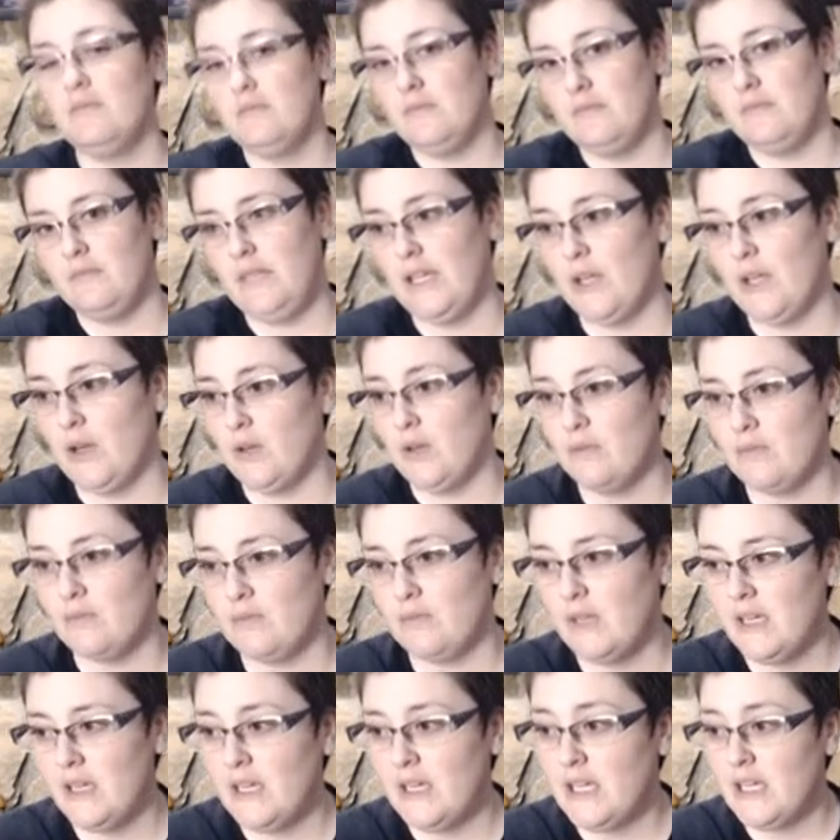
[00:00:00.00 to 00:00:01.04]
you know,
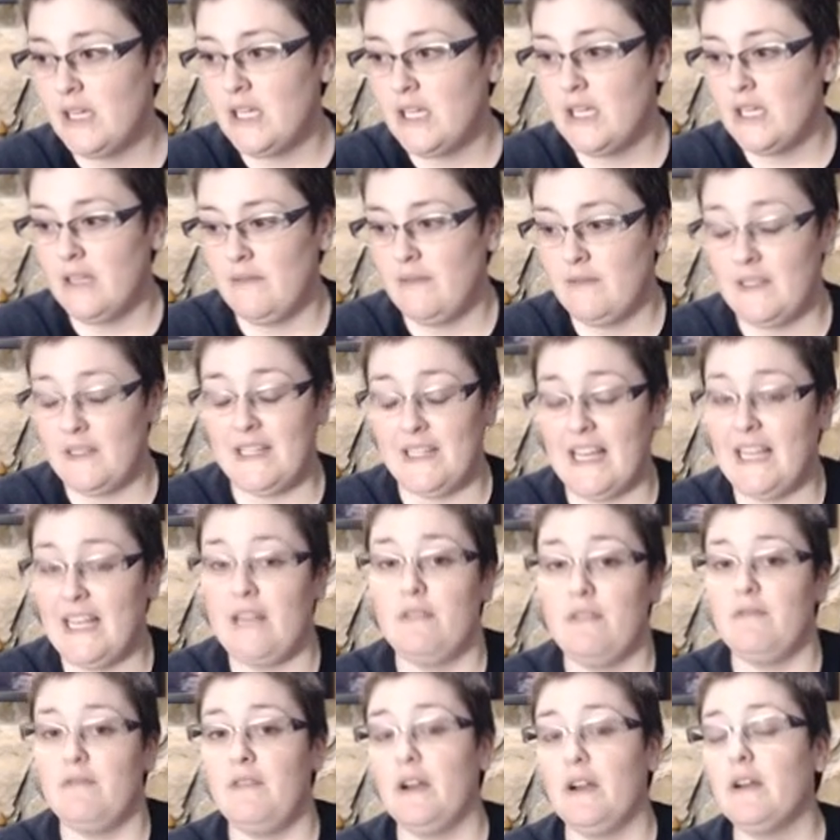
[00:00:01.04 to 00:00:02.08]

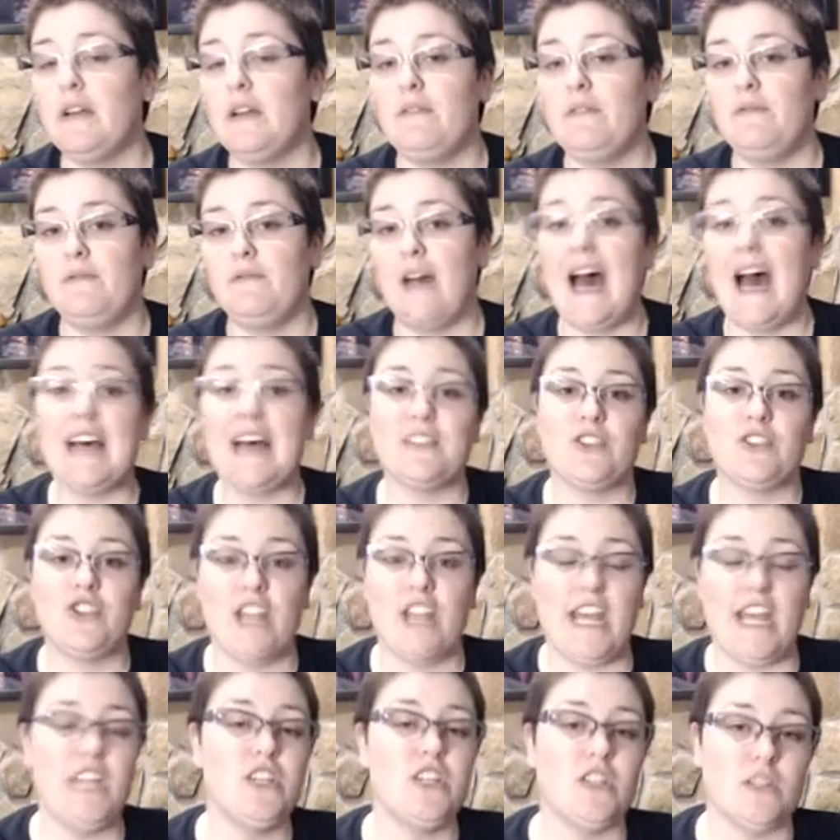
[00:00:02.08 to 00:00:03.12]
setting very vast
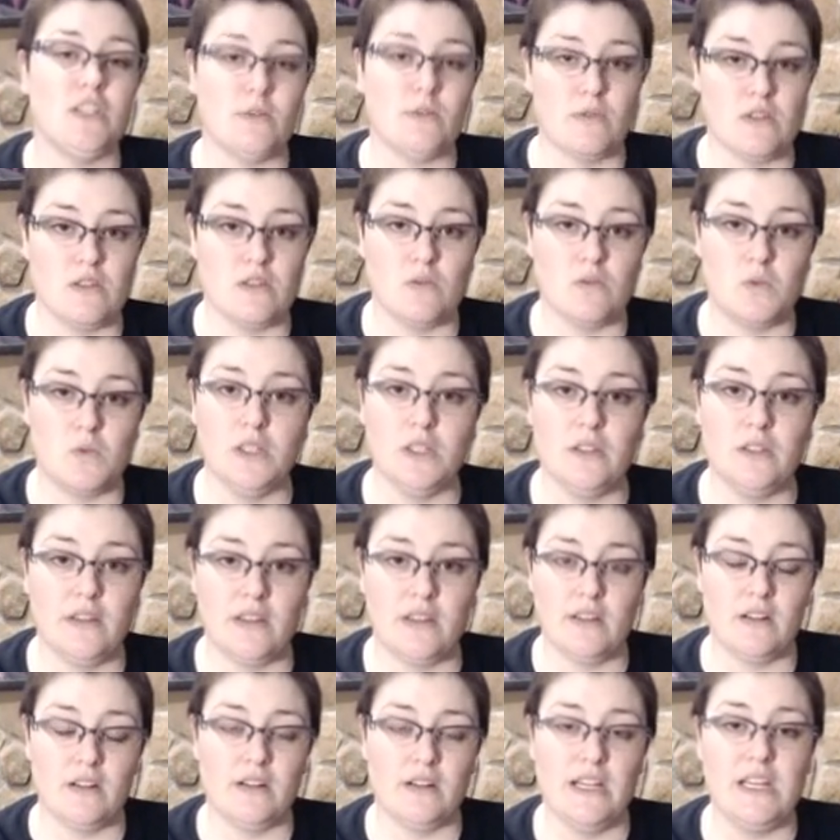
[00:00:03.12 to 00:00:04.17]
changes within the world
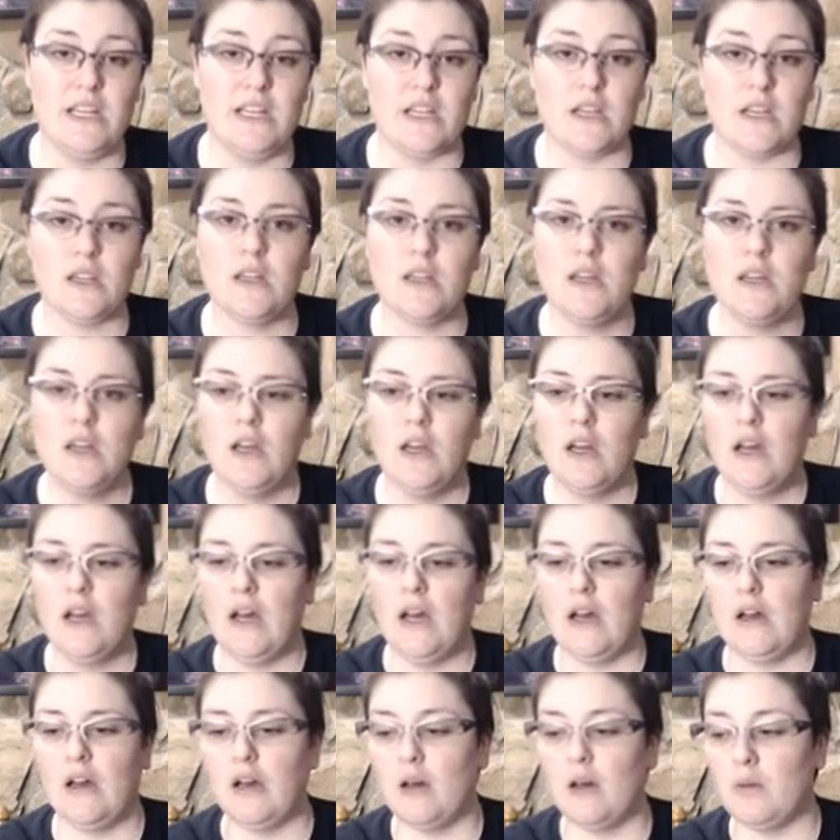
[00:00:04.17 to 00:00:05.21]
that they're in.
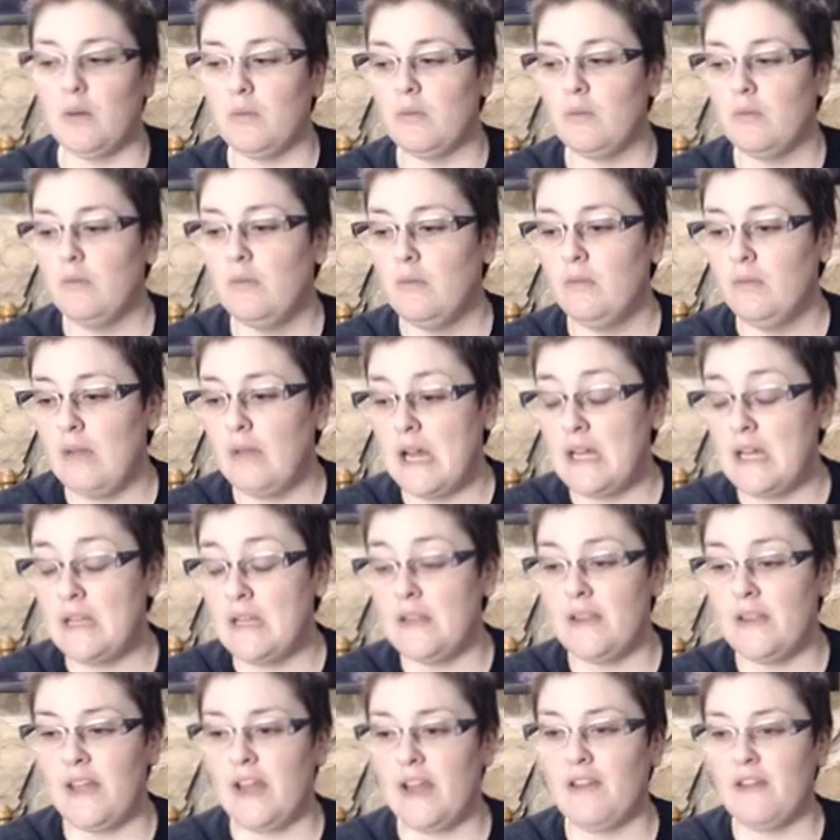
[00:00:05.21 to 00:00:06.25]

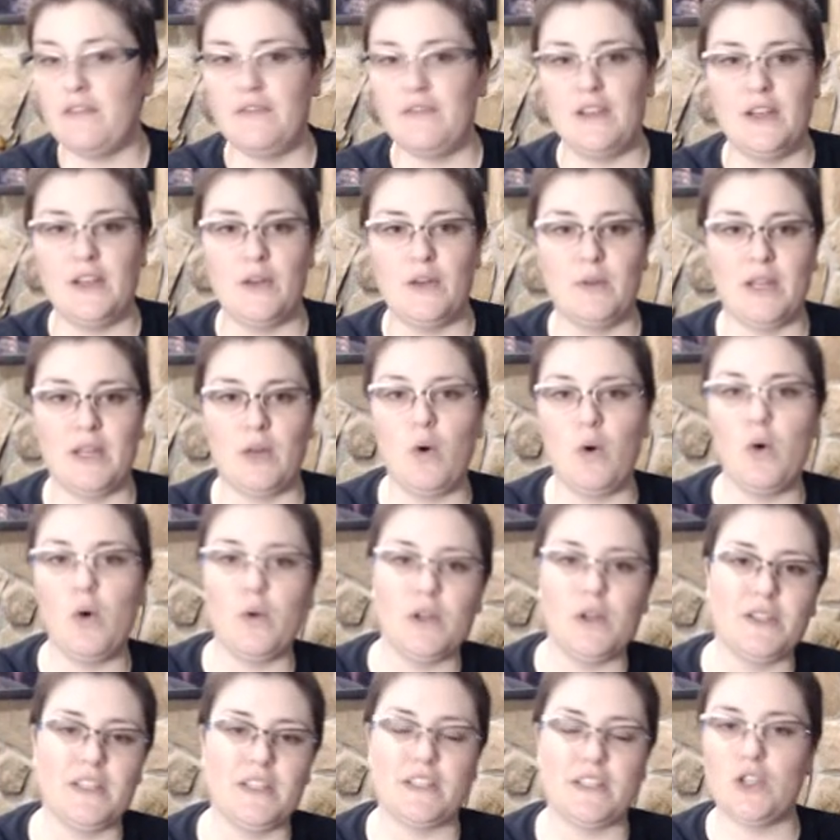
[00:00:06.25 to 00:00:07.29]
And they've, you know, like,
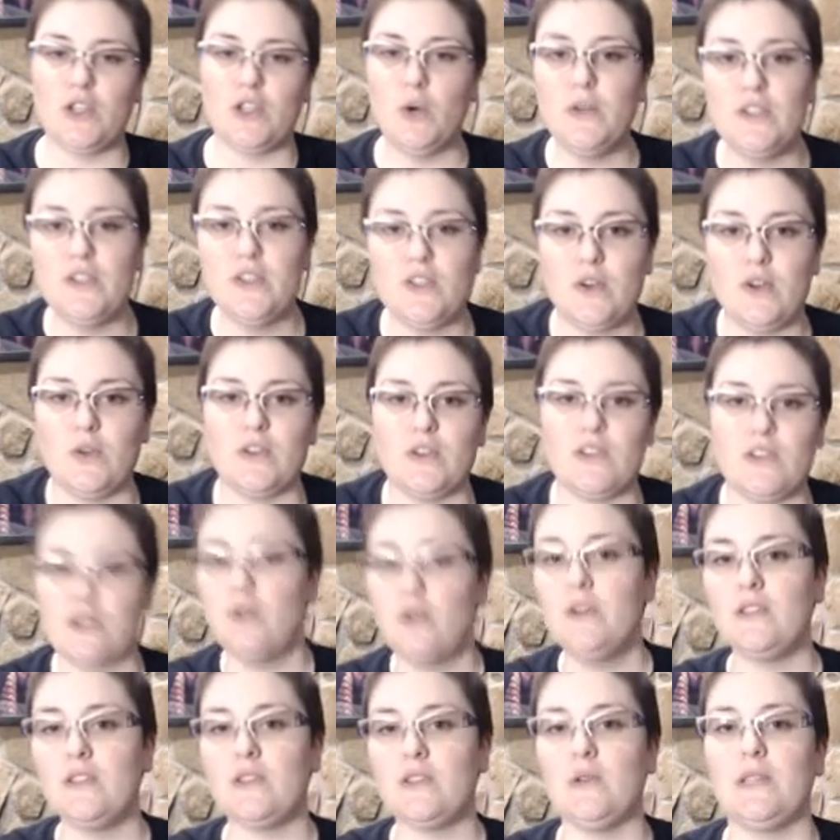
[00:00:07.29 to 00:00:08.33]
is so-and-so, does
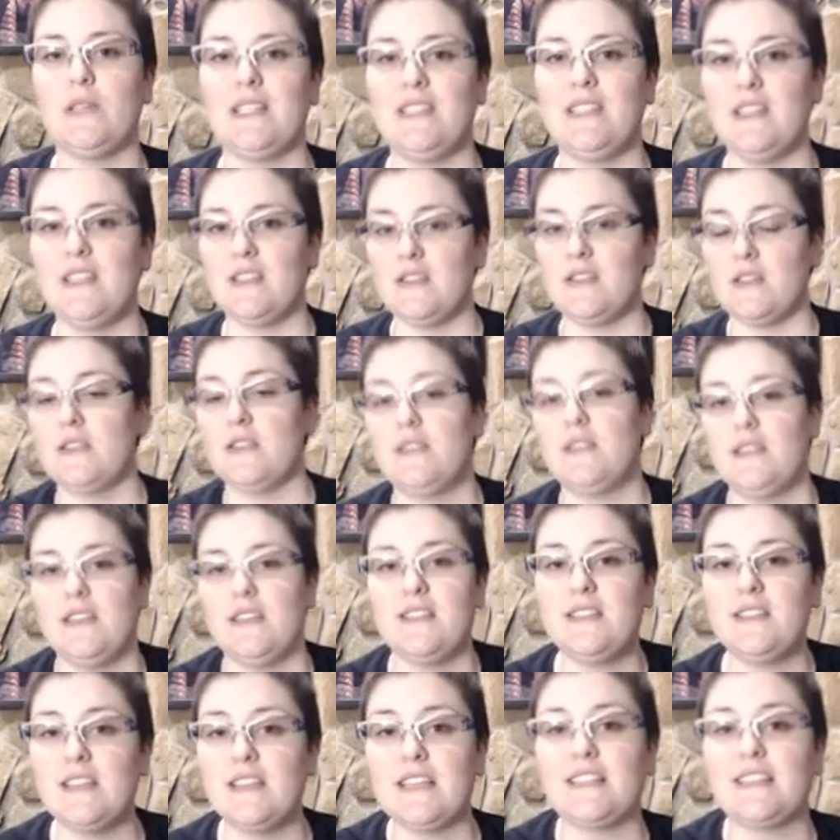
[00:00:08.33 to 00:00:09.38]
so-and-so exist? Does
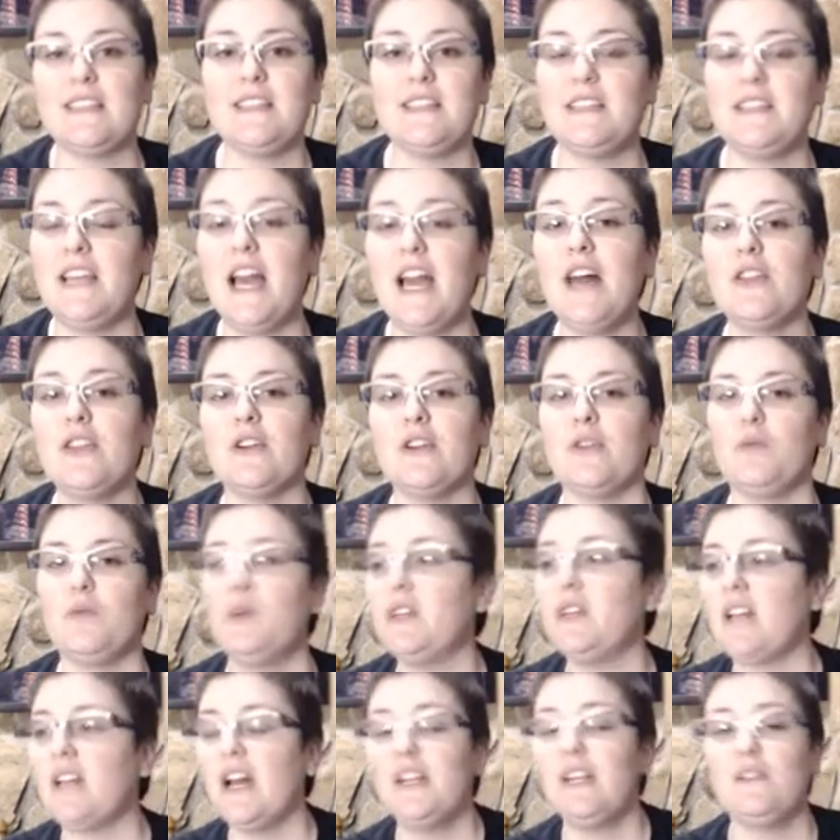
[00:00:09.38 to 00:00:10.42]
this, and the other?
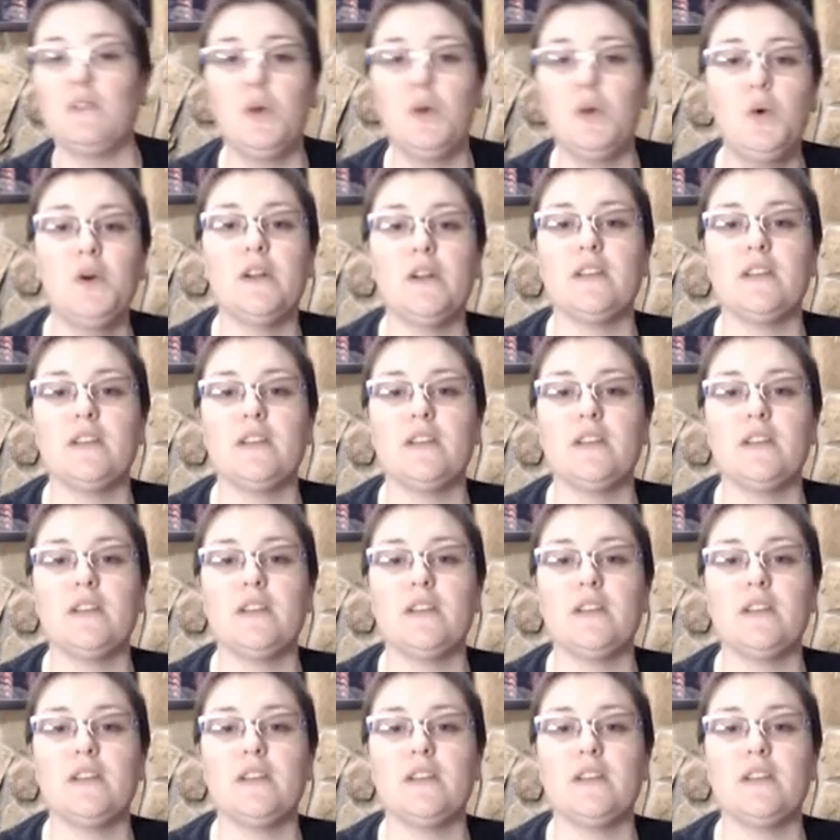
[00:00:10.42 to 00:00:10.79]
What kind of lore